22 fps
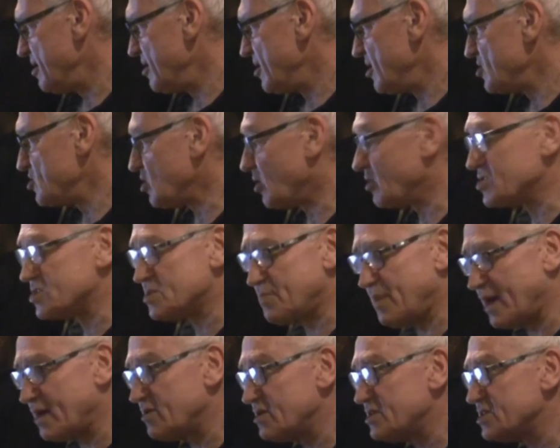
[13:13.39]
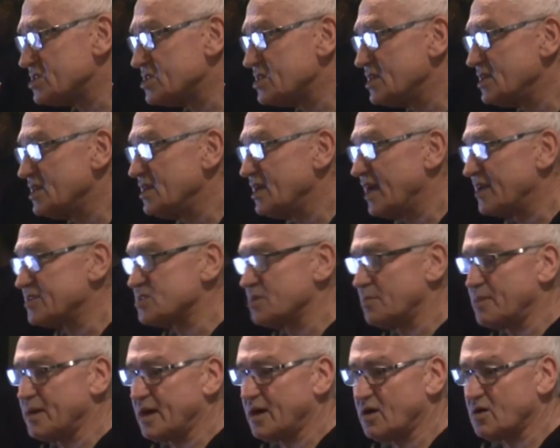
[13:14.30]
transparency, it's
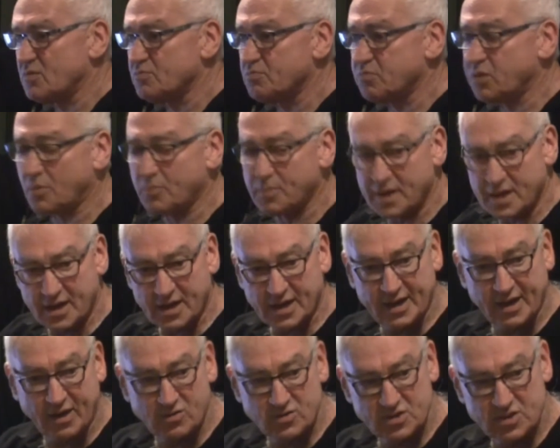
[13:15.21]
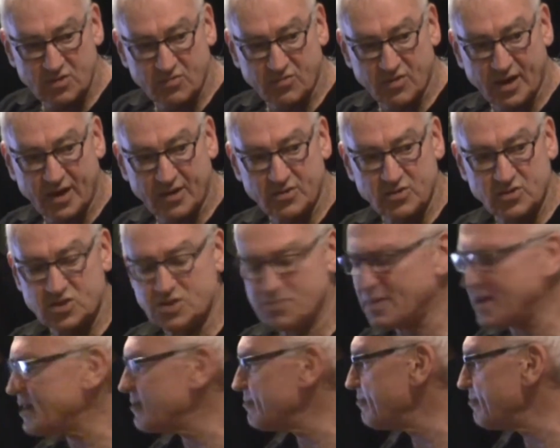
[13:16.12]
about proper accounting for how you spend